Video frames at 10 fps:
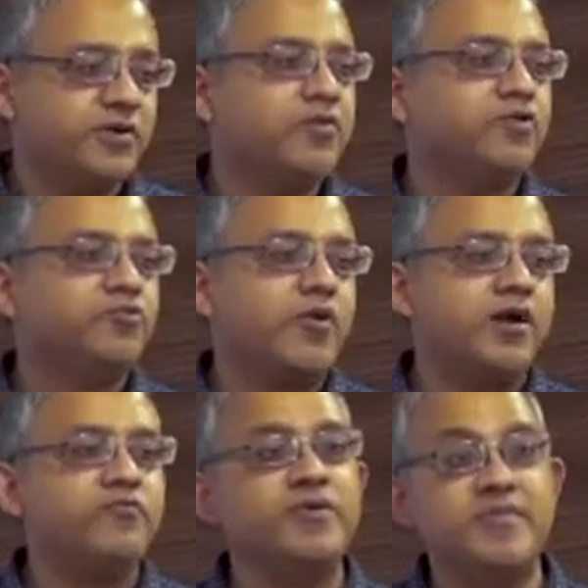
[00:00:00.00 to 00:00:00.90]
that we are both
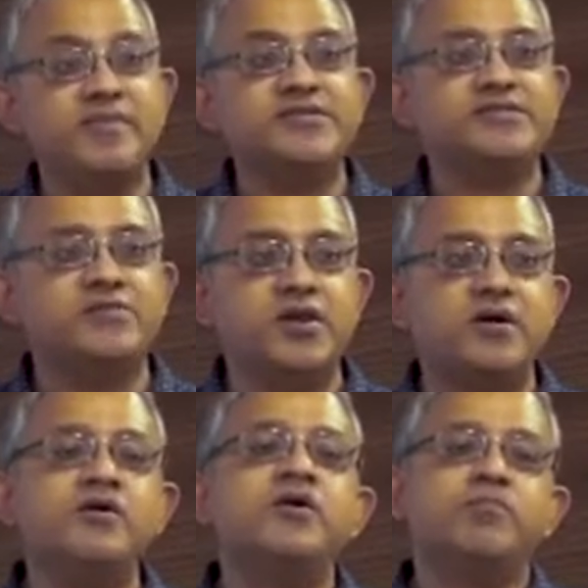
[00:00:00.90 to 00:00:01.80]
one. We may be
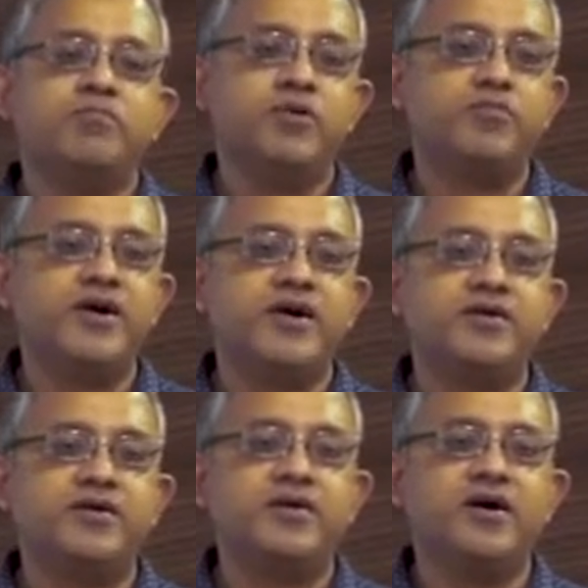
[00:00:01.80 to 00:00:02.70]
similar, but we
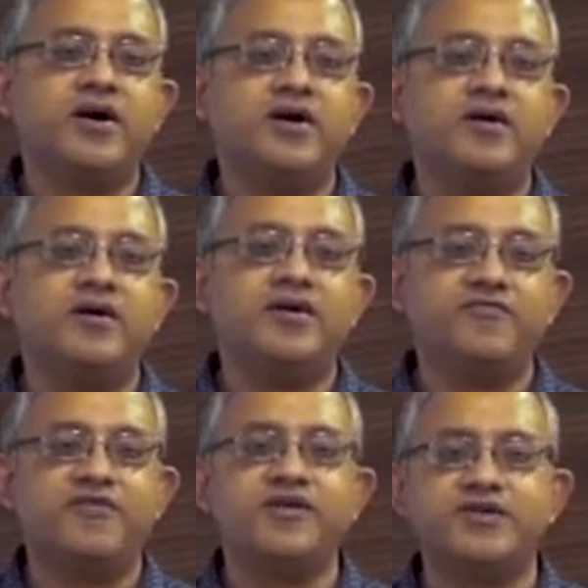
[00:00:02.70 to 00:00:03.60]
are
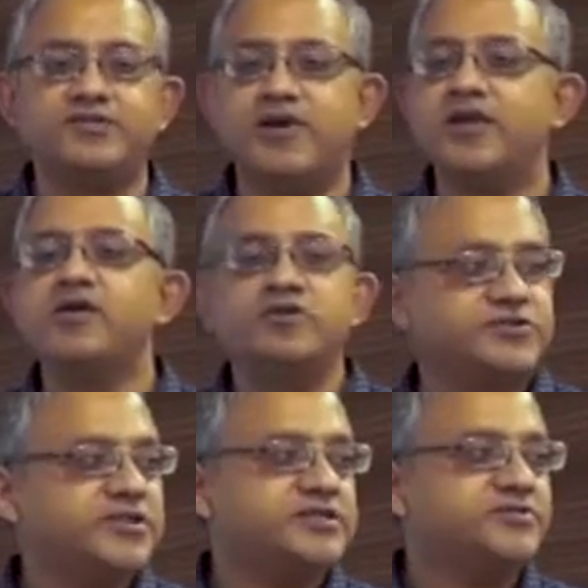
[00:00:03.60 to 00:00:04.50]
different as well.
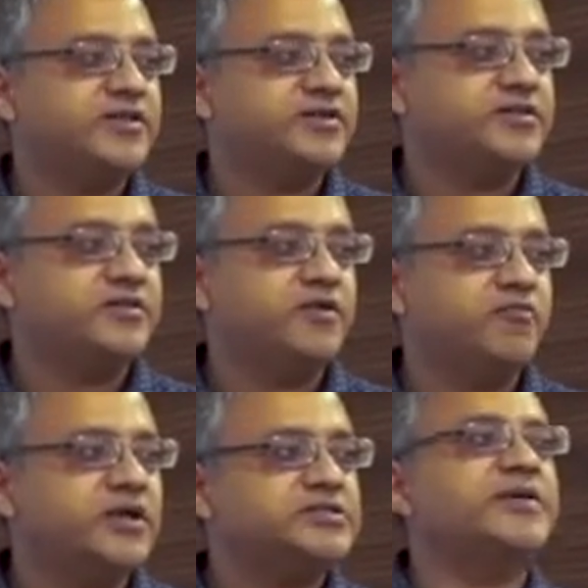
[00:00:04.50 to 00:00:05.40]
So that's why
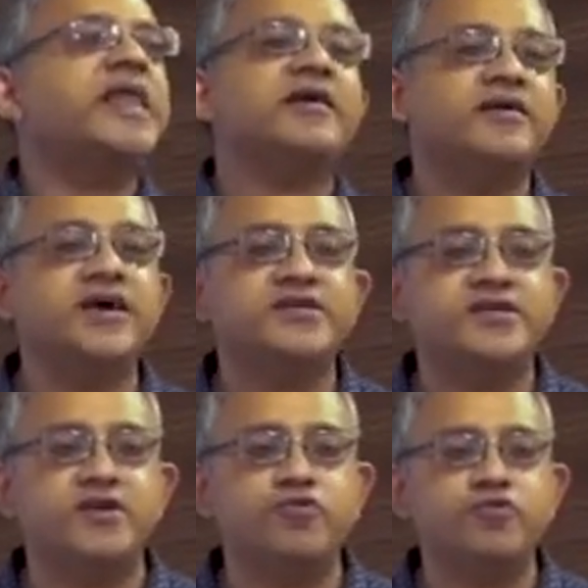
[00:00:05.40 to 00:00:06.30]
once we
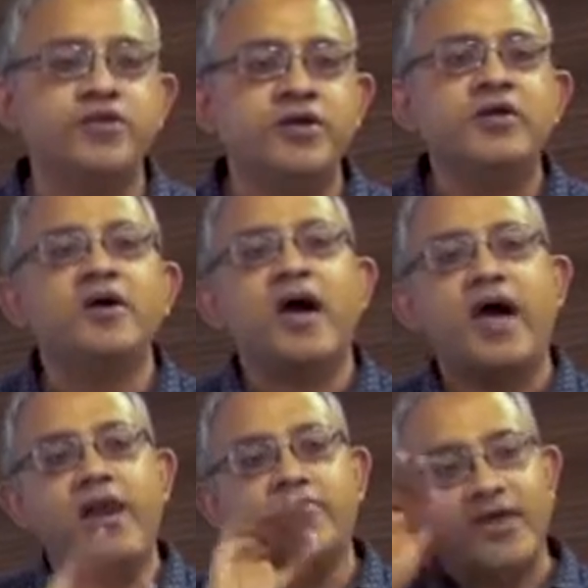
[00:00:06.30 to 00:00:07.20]
recognize that truth
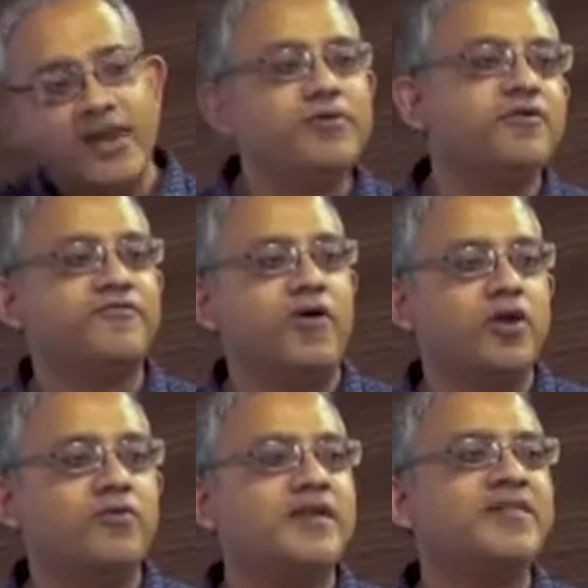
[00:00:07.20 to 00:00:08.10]
and we are able to
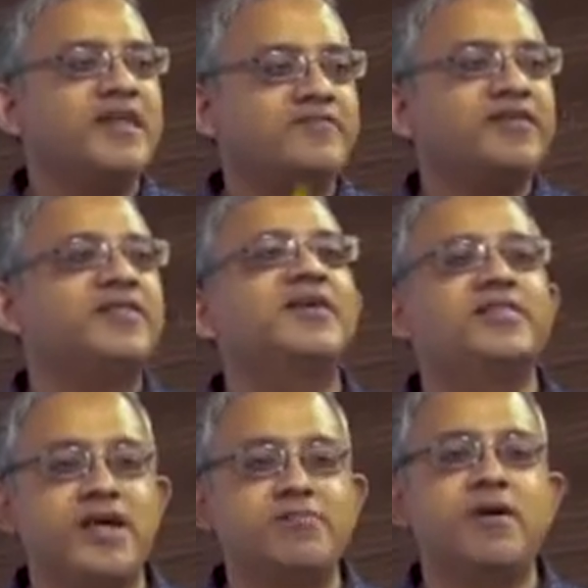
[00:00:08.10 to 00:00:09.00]
follow it, then
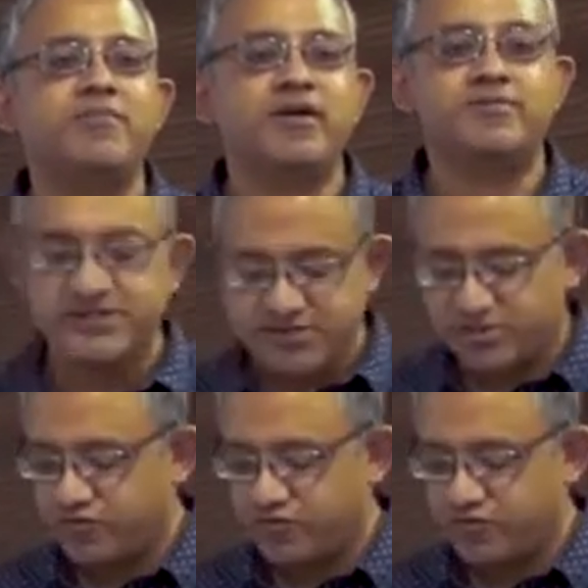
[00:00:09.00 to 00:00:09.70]
everything in Dharma becomes